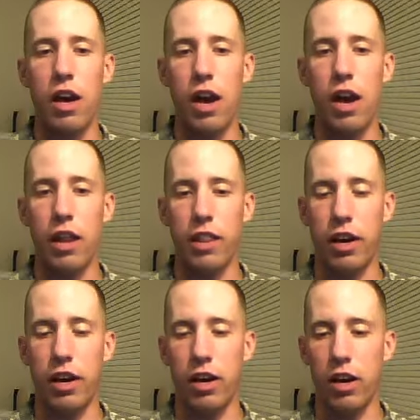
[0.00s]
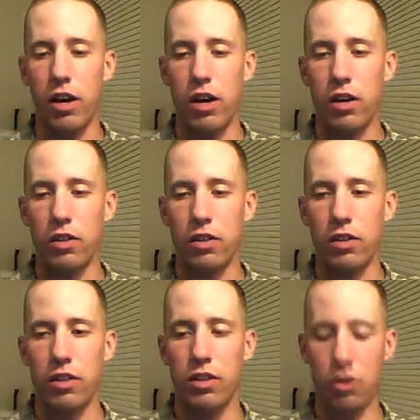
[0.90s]
and
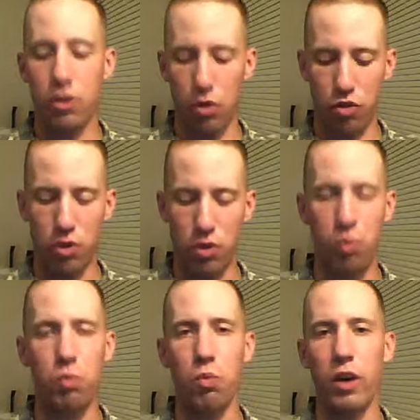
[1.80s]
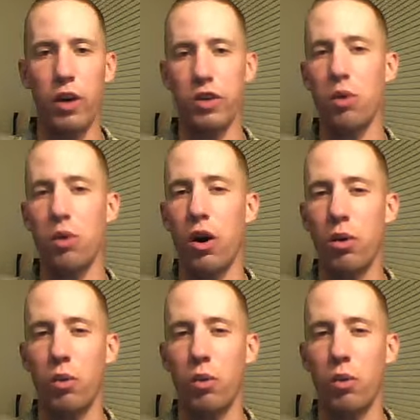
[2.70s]
they're going through what you own,